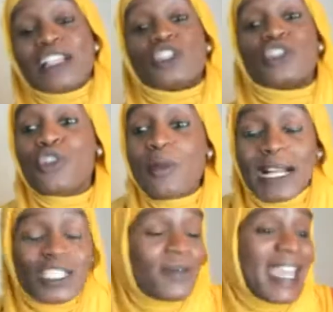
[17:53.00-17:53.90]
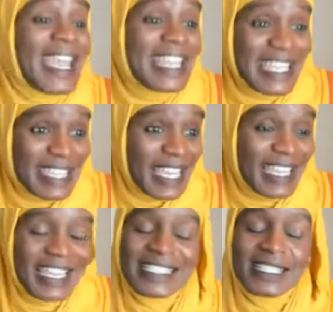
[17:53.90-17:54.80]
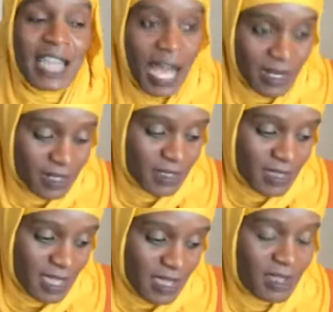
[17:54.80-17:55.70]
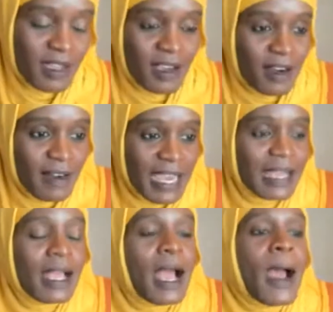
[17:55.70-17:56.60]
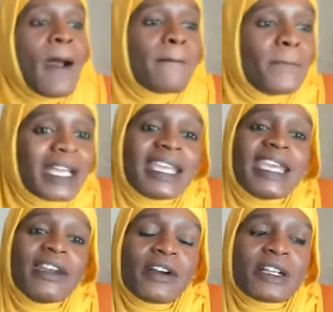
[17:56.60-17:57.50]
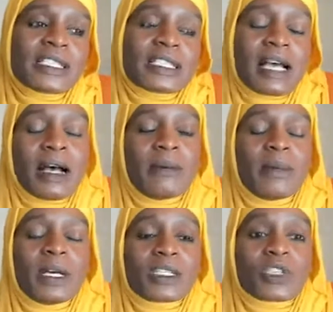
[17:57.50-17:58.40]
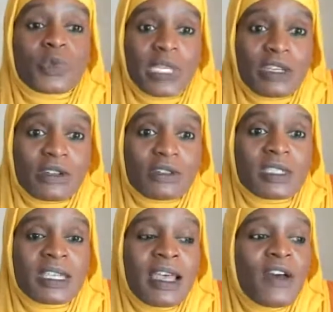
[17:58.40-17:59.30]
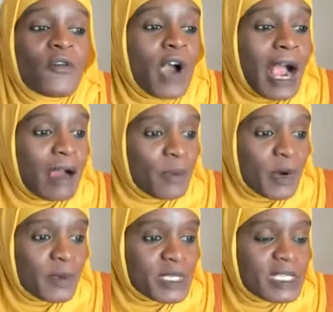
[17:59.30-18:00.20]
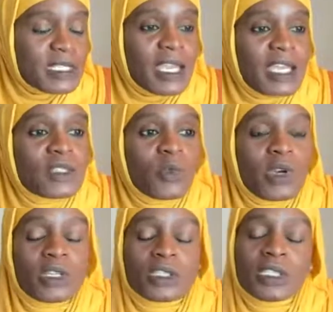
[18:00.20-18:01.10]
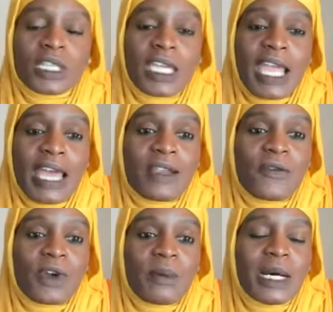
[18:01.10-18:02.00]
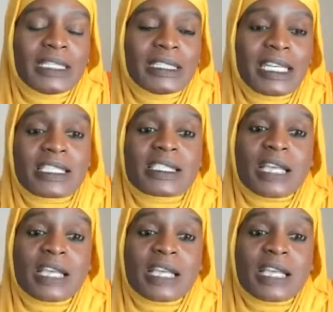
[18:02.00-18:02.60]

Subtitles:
Too much of anything is not a good thing, all right? But here are some sweeteners. For our purposes, again, we're looking at it from a lens